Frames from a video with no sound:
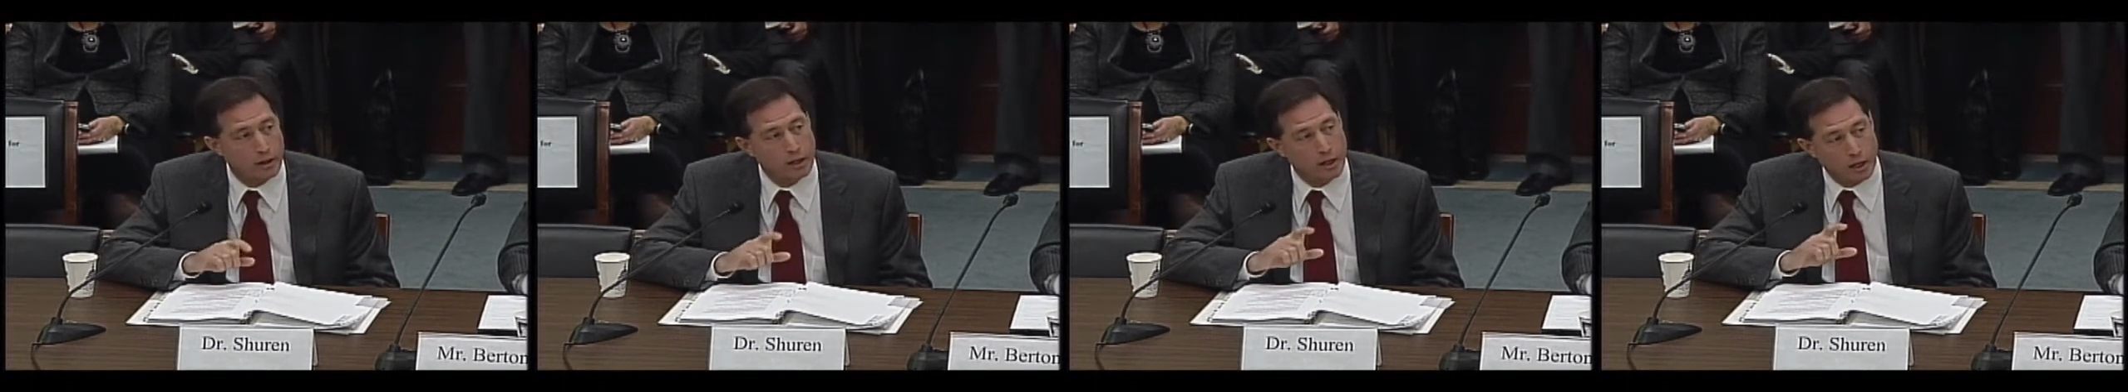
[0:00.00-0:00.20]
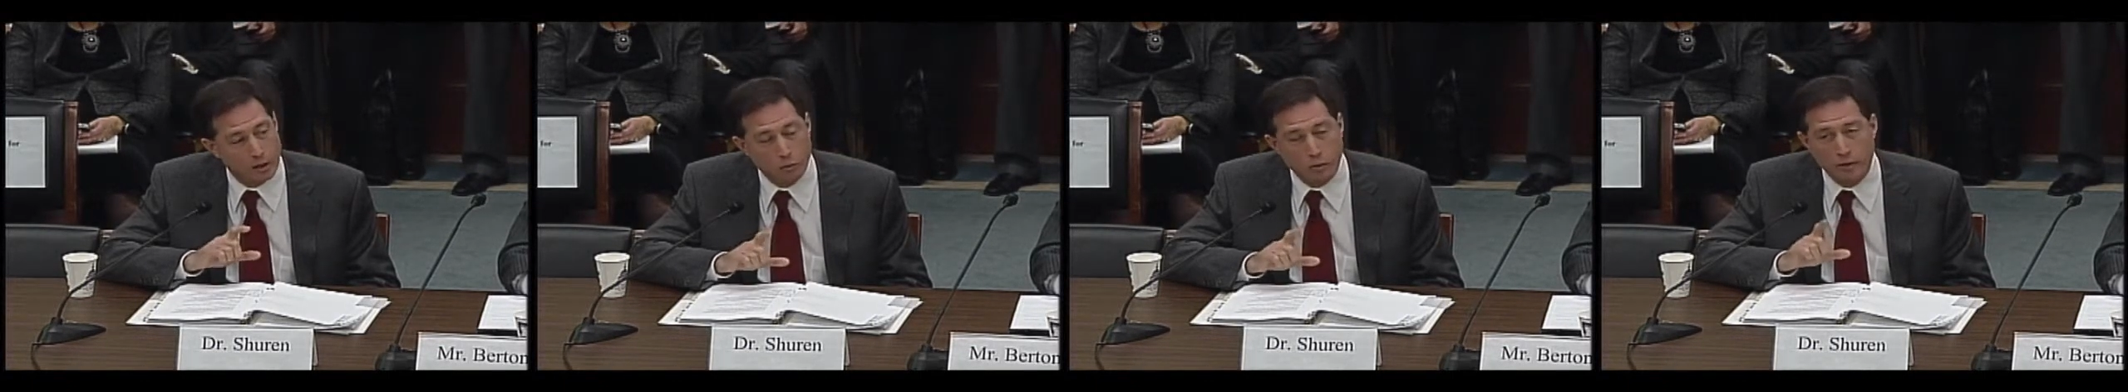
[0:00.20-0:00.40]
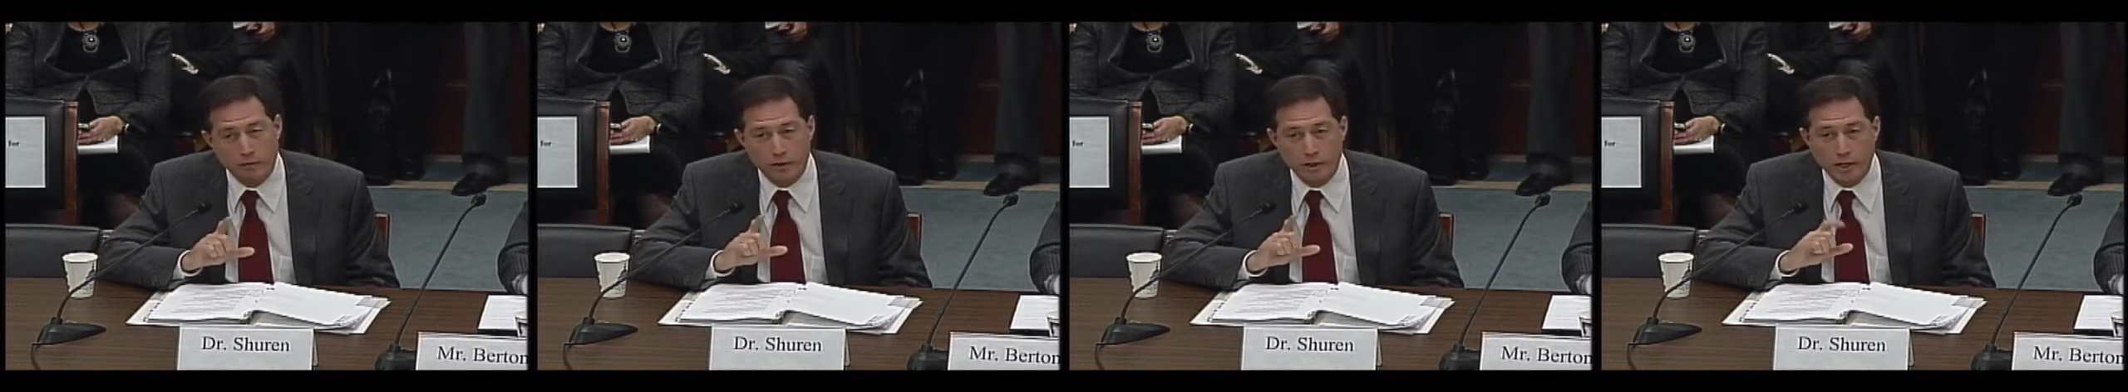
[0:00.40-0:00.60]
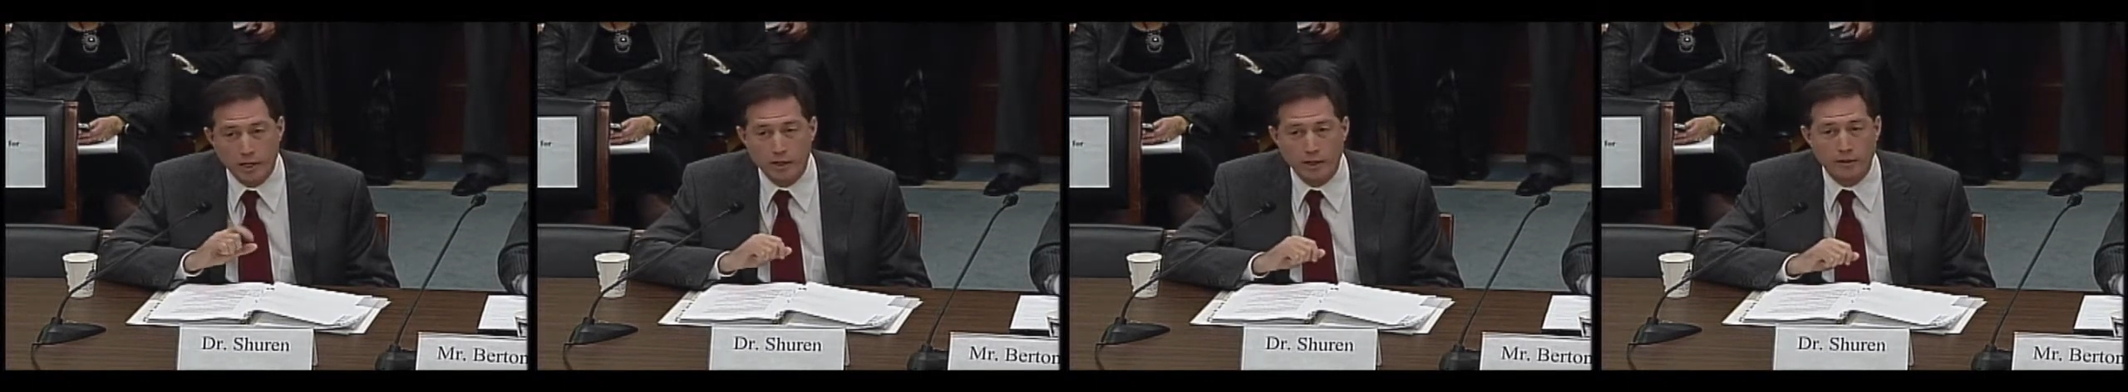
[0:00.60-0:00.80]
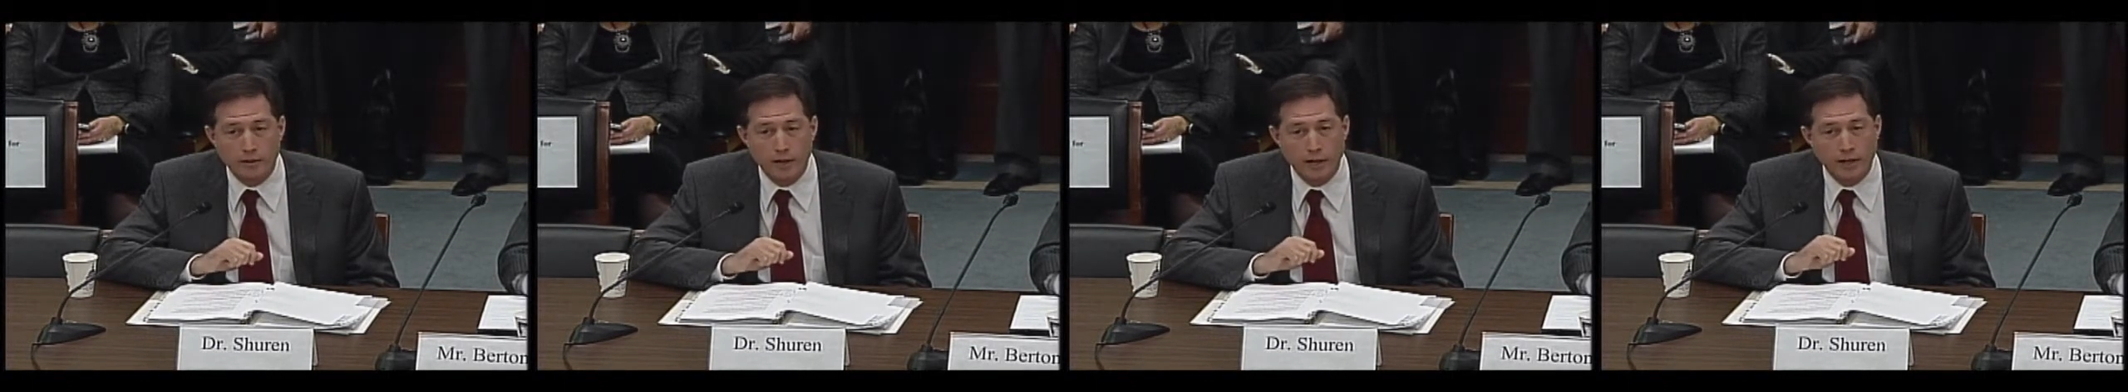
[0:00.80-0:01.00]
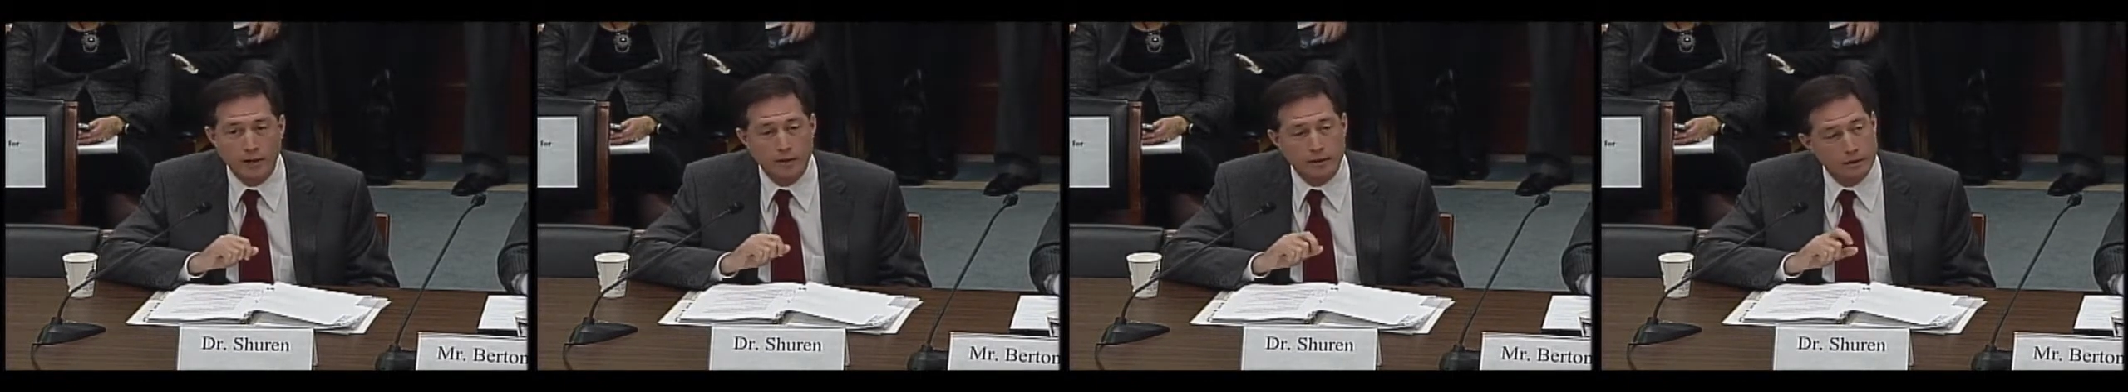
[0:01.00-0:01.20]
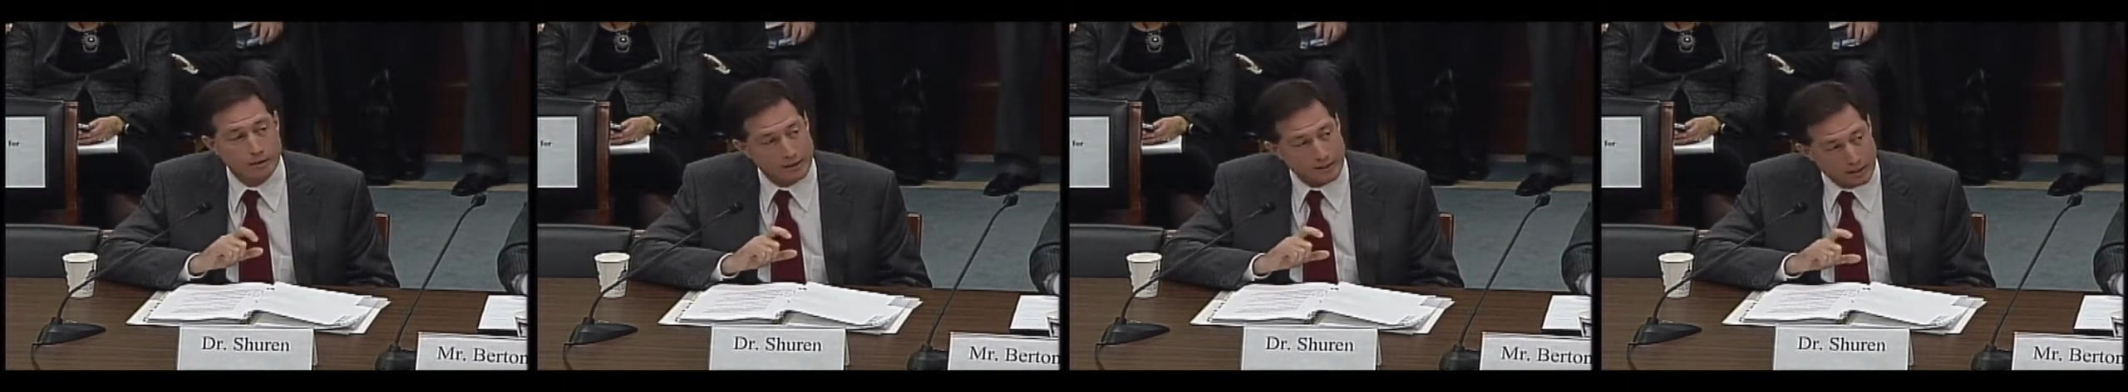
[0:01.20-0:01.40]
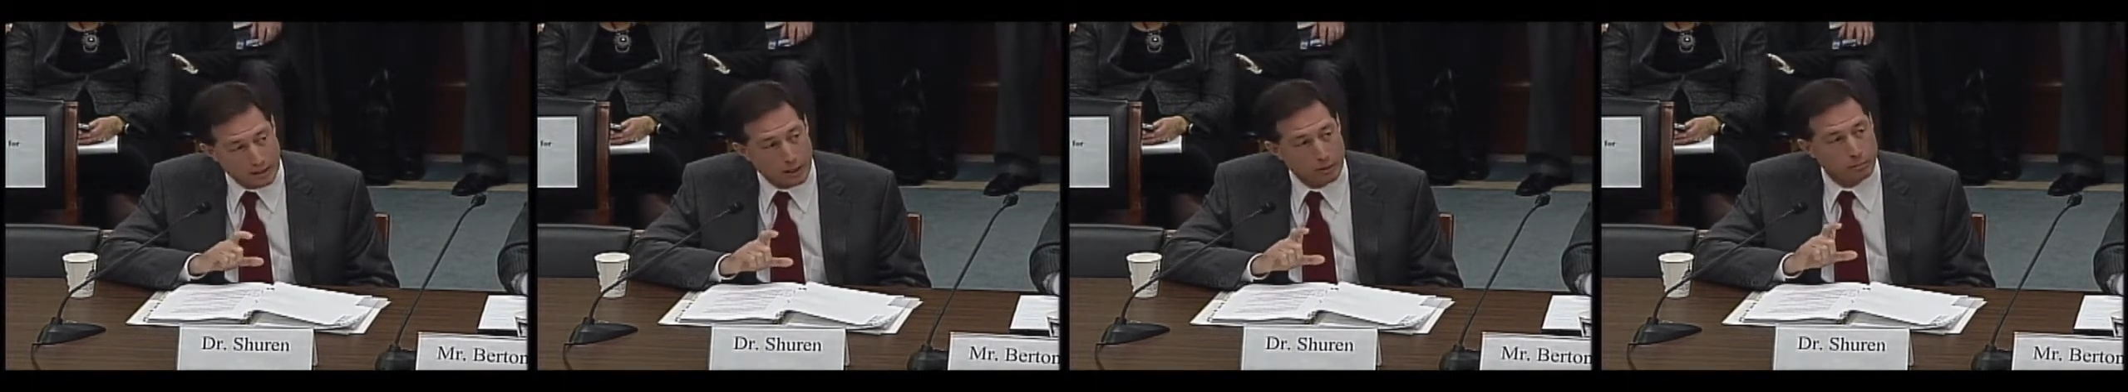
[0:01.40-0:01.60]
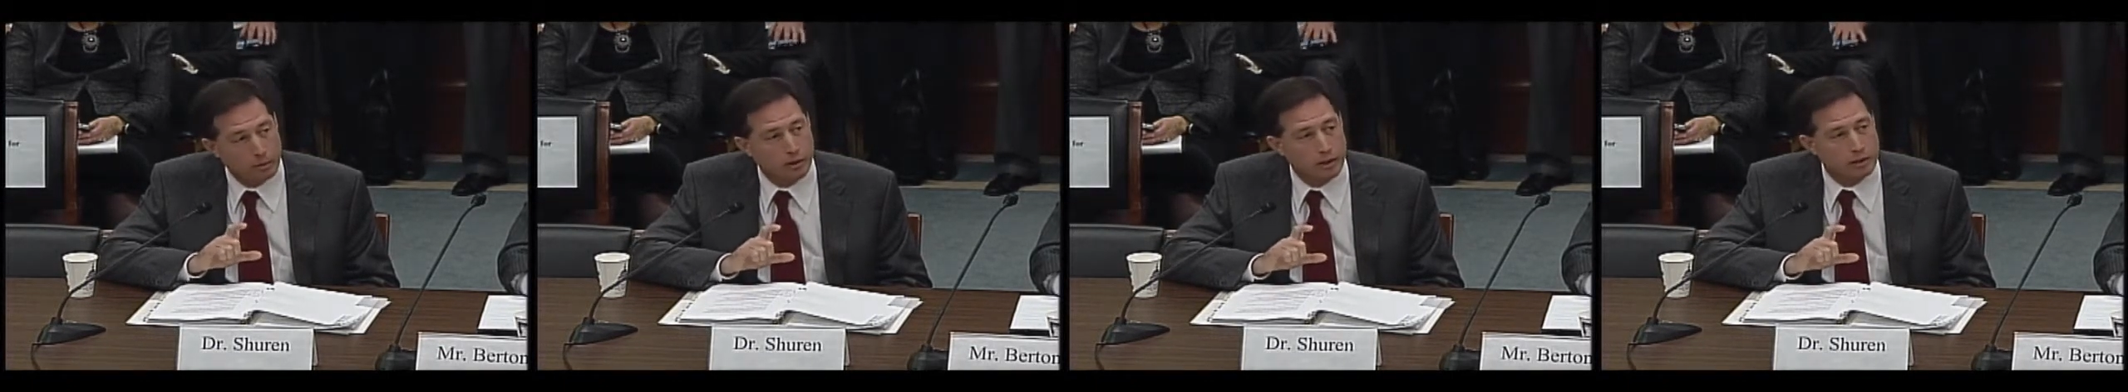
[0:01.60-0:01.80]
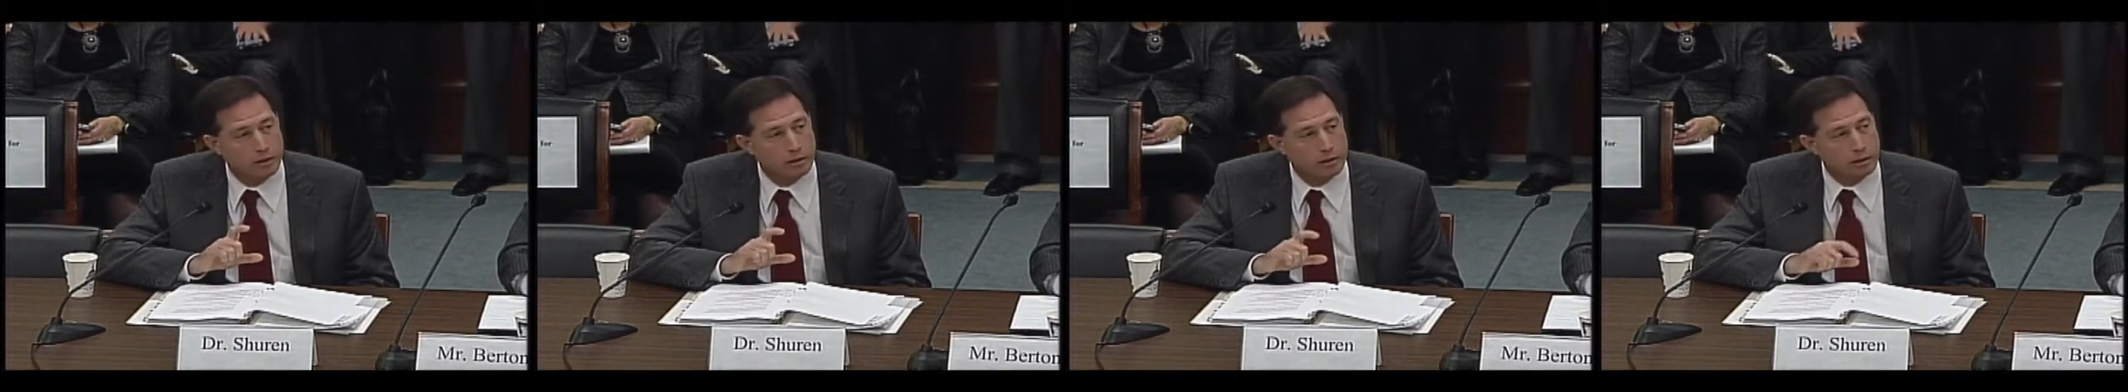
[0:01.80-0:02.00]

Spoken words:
We have taken that deeply into